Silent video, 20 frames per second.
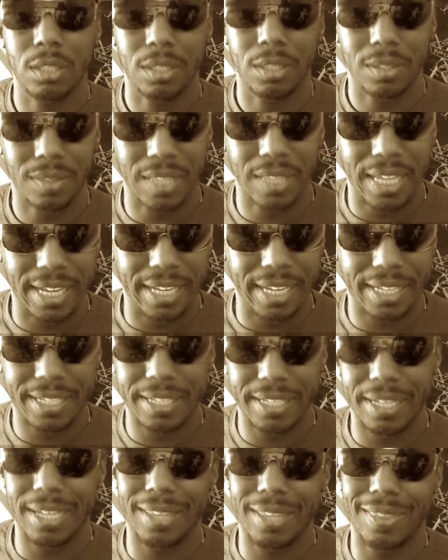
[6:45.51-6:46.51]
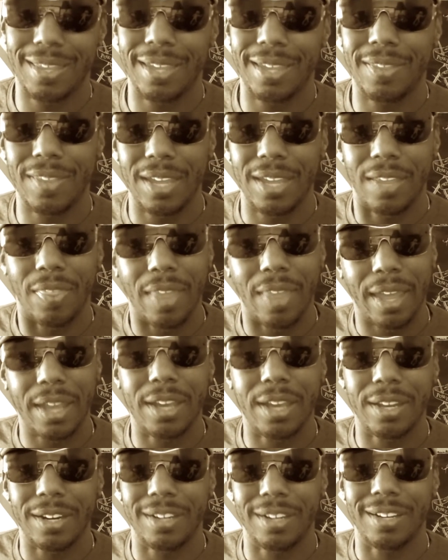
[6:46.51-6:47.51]
Like, they
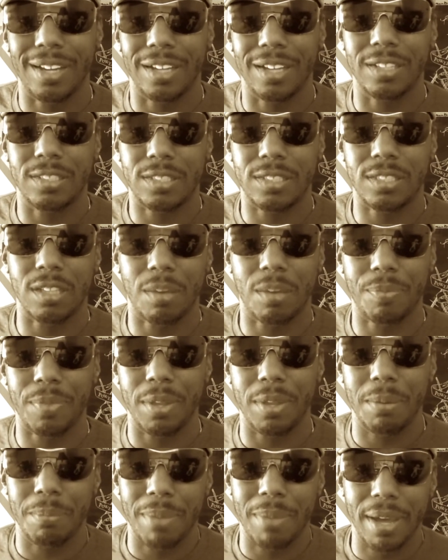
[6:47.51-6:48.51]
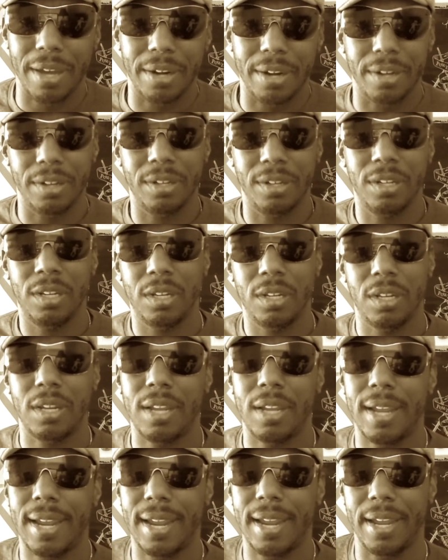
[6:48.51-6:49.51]
could have done something better.
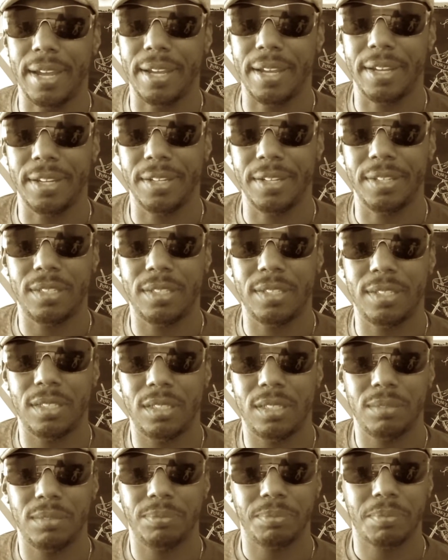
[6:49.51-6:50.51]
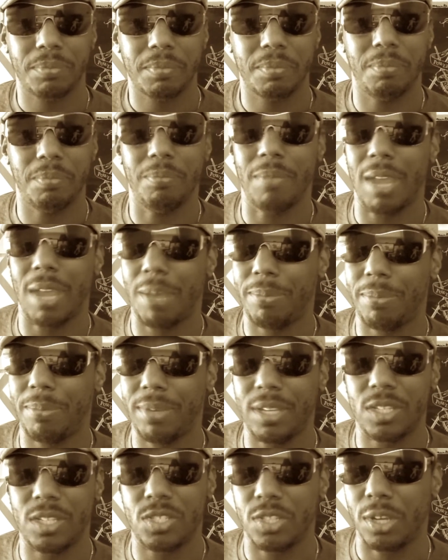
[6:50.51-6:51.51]
And maybe
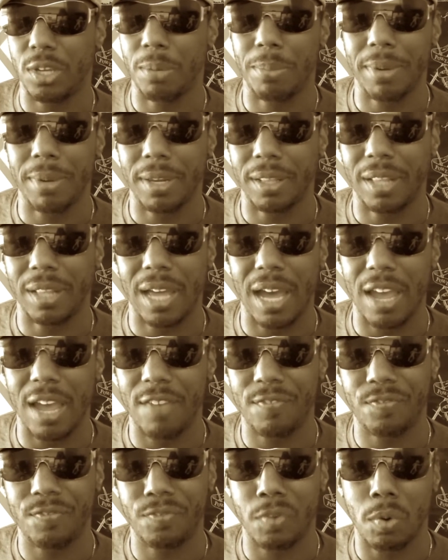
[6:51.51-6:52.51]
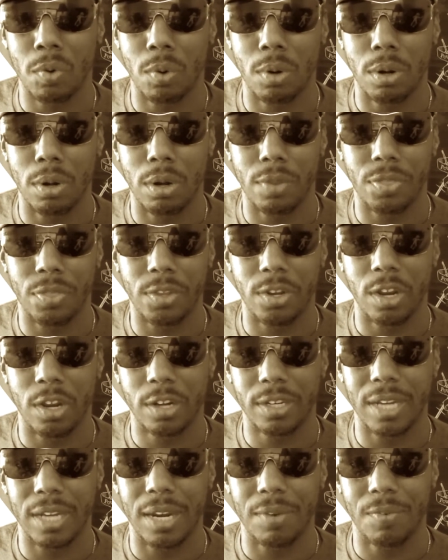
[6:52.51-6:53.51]
he should have been alive for The
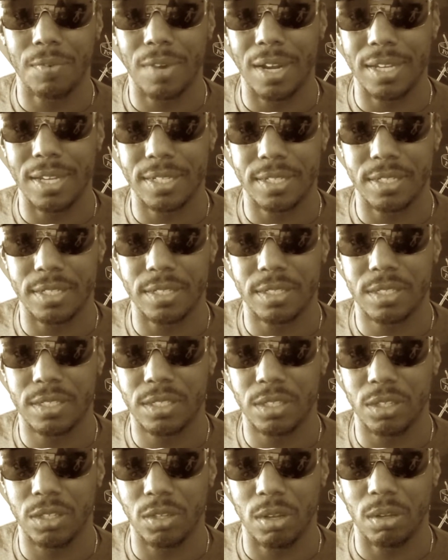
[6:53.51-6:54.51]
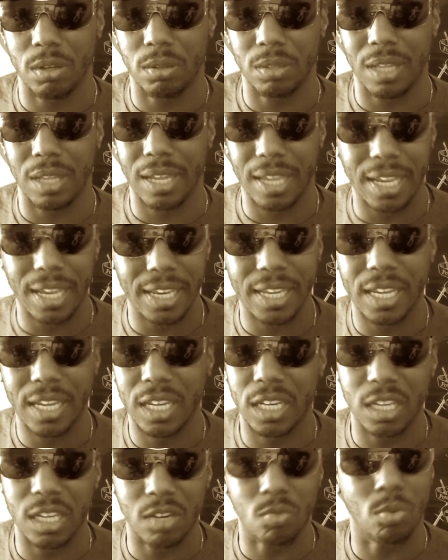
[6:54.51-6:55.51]
Dark Knight Rises. Like
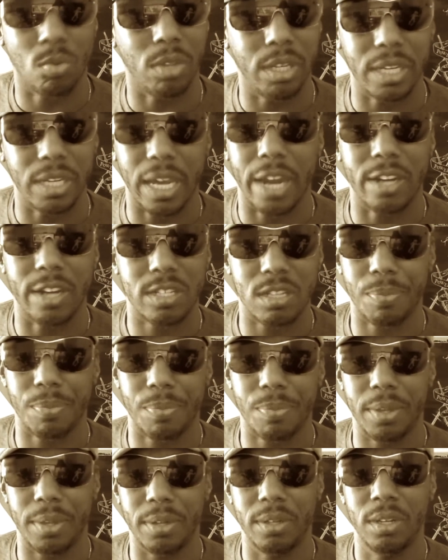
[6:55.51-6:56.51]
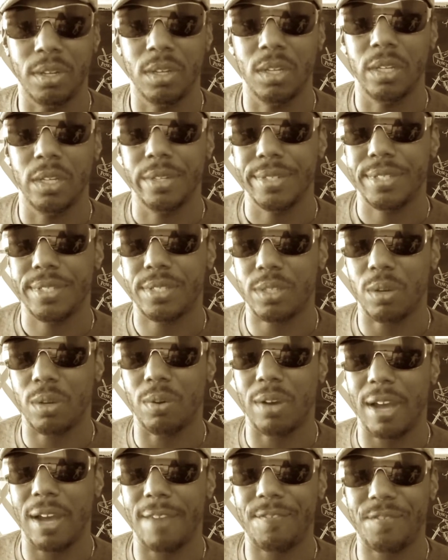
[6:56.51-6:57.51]
he didn't really die or something.
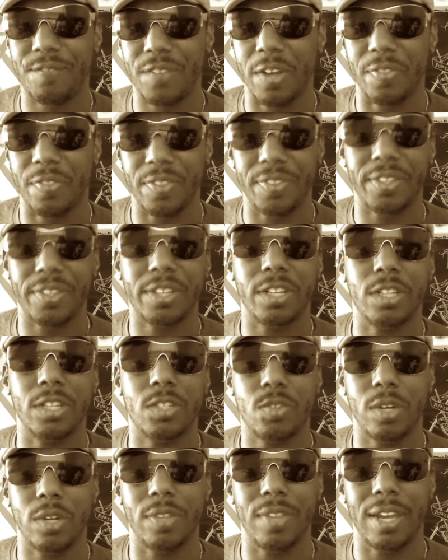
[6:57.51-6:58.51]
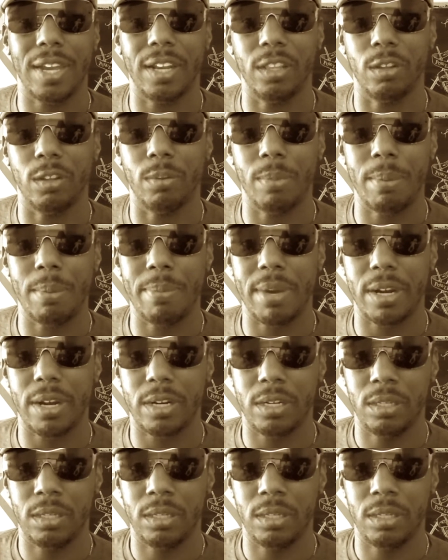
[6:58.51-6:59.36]
So I felt that they could have treated that a little bit better.